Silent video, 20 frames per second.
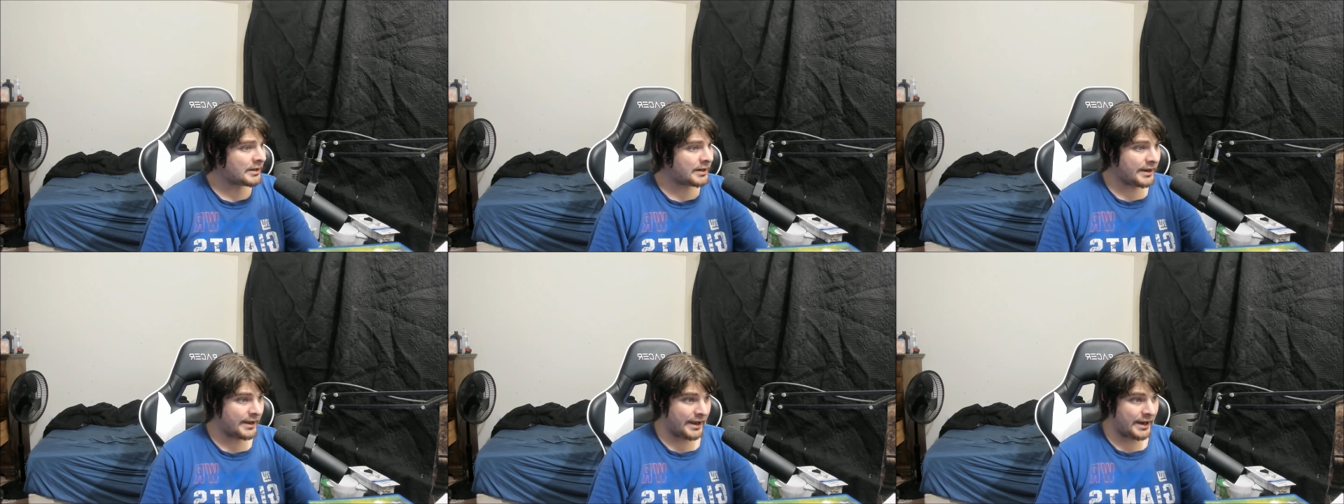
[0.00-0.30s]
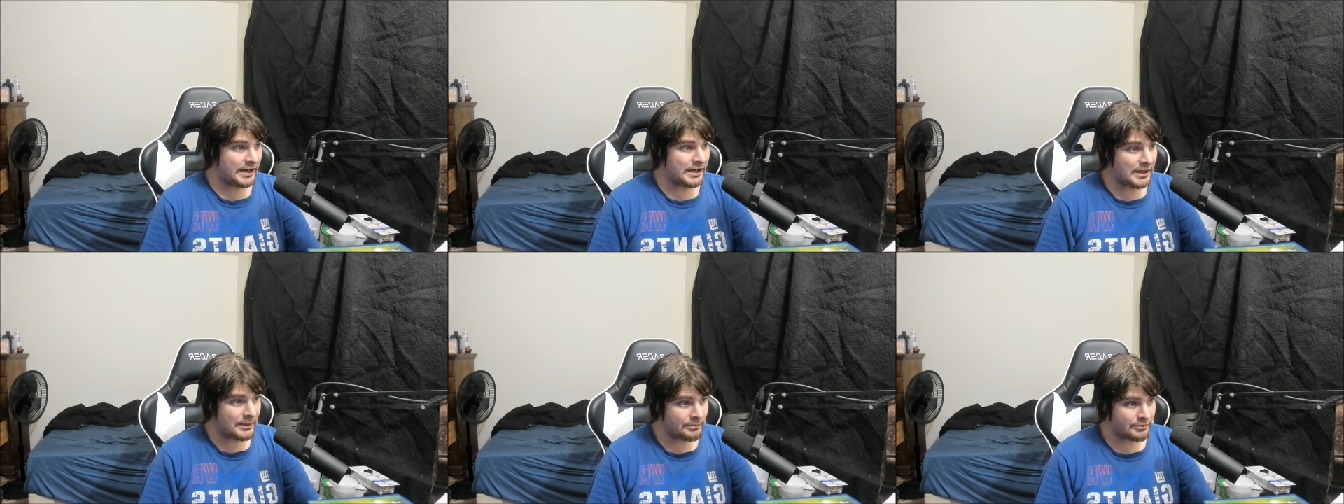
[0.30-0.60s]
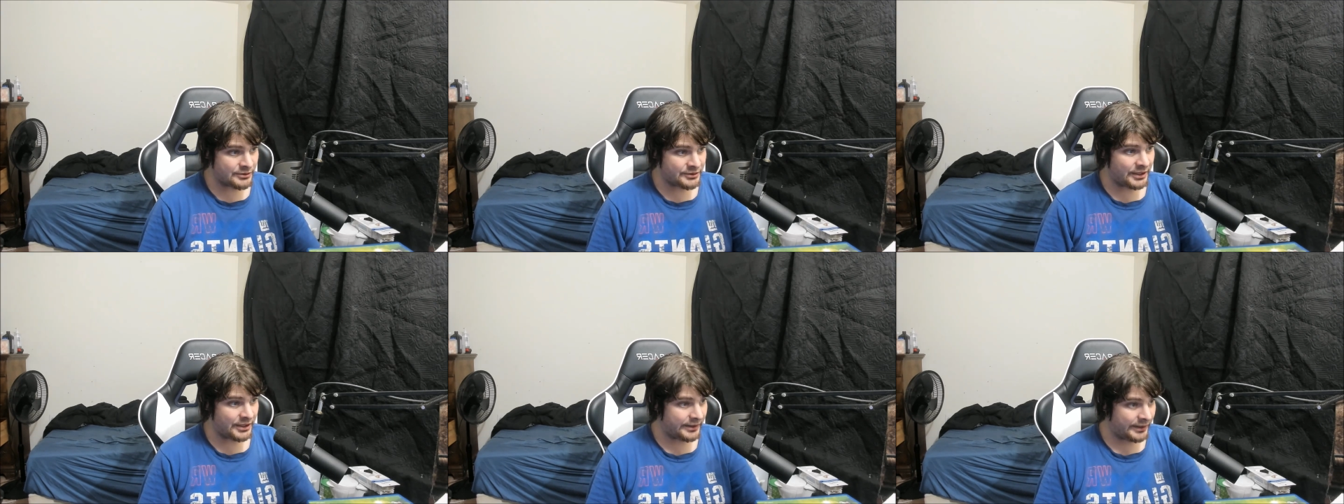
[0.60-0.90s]

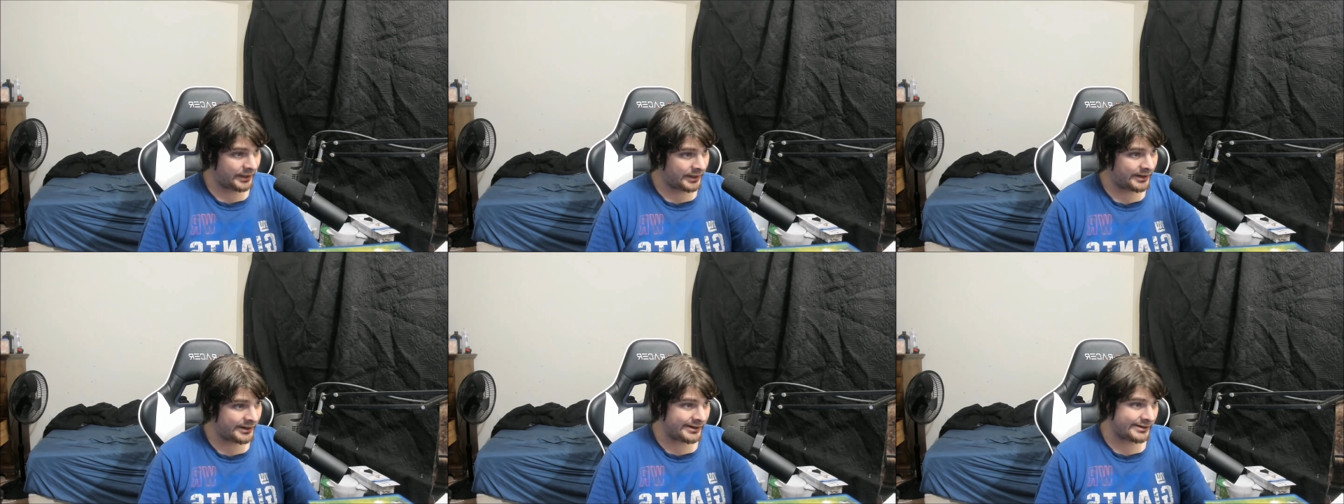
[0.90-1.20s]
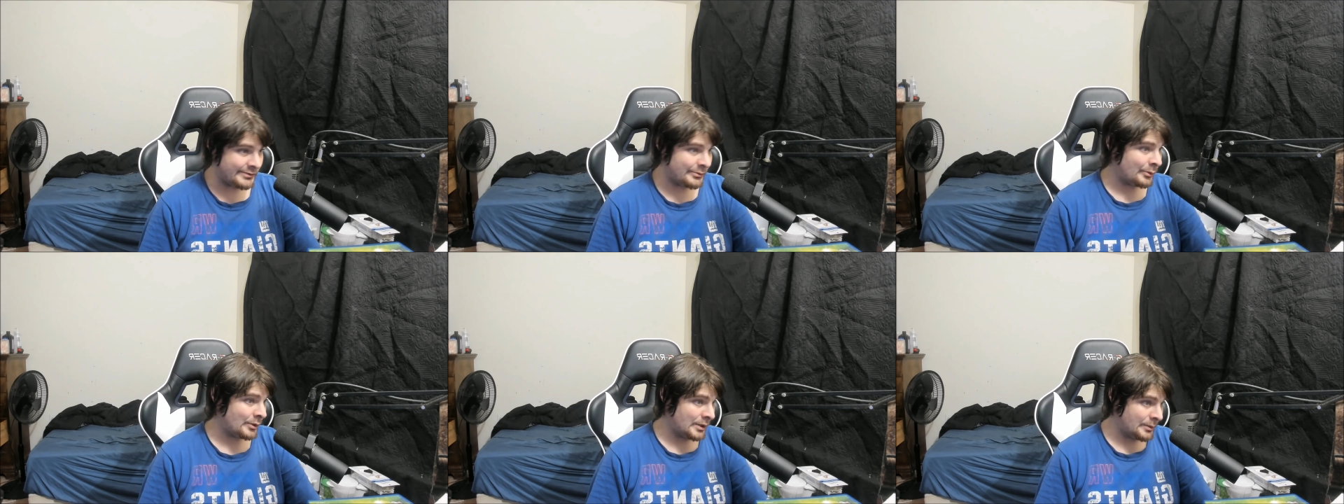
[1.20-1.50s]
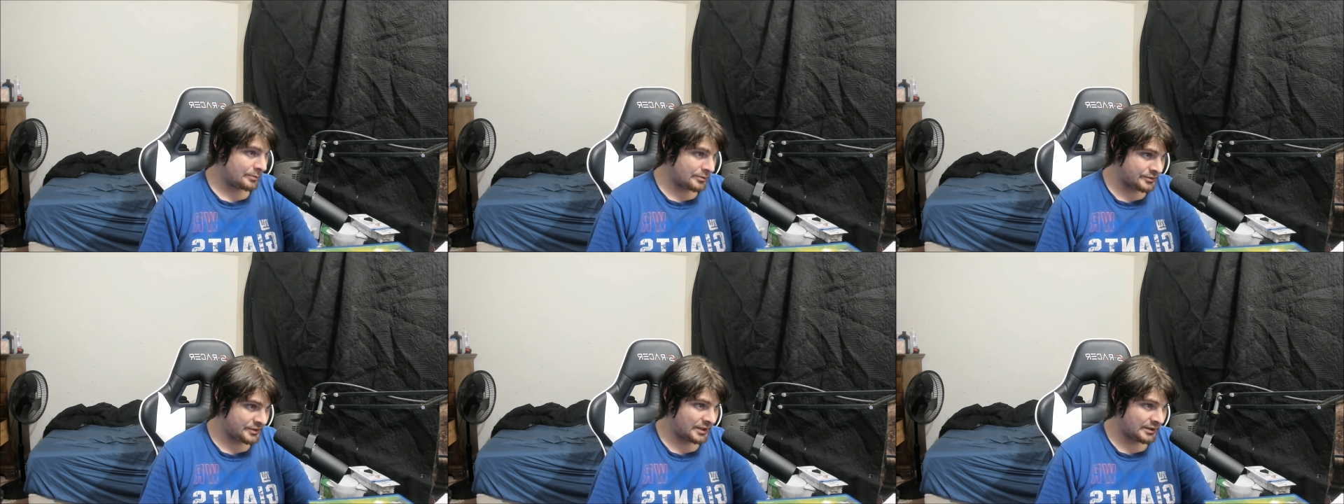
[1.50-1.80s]
80% hate it,
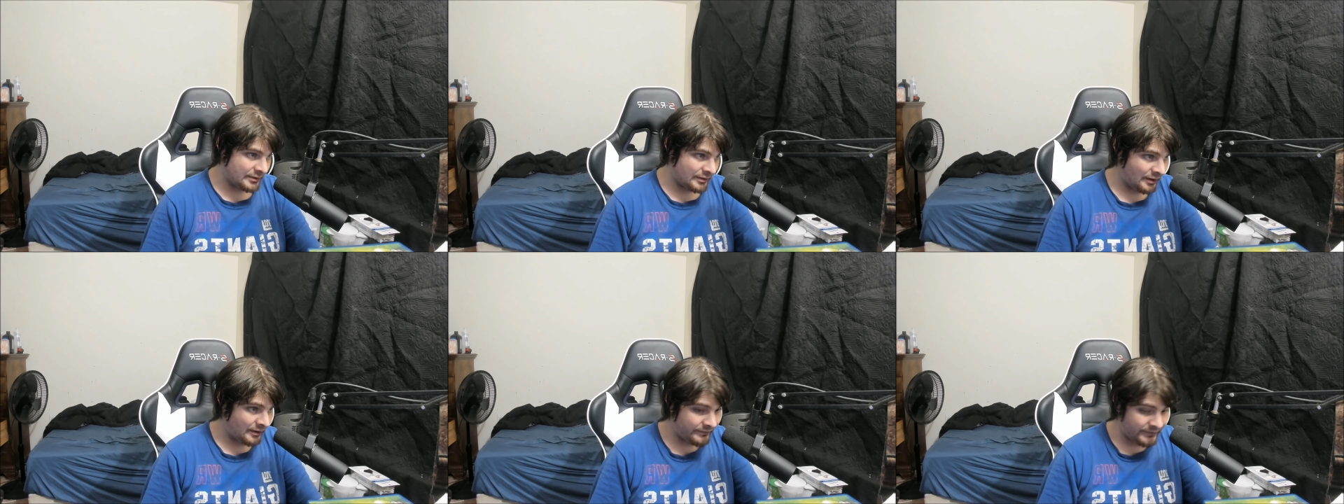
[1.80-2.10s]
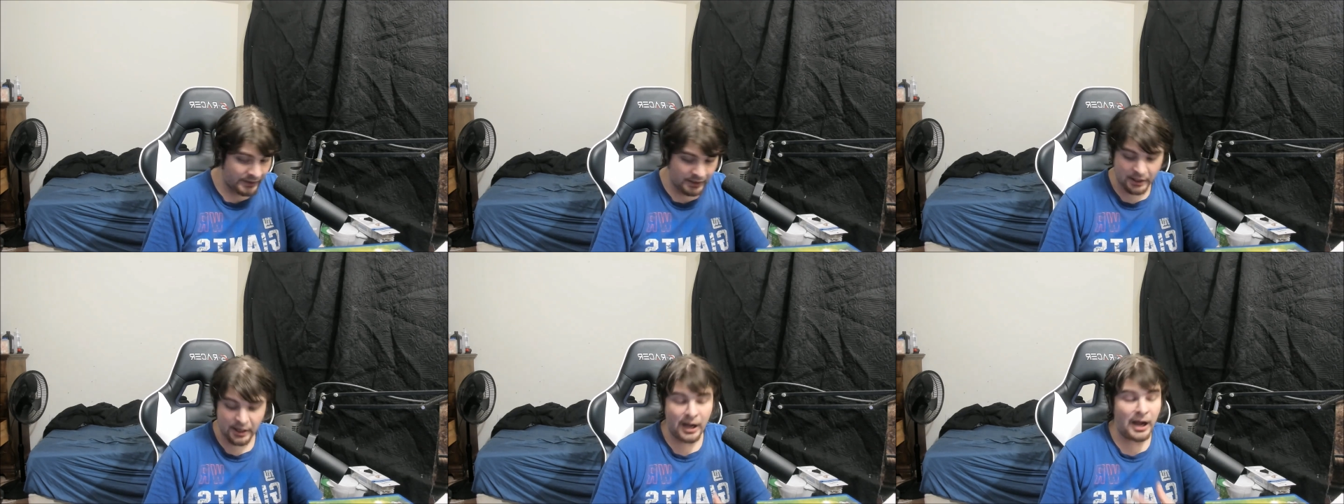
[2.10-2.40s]
20% love it.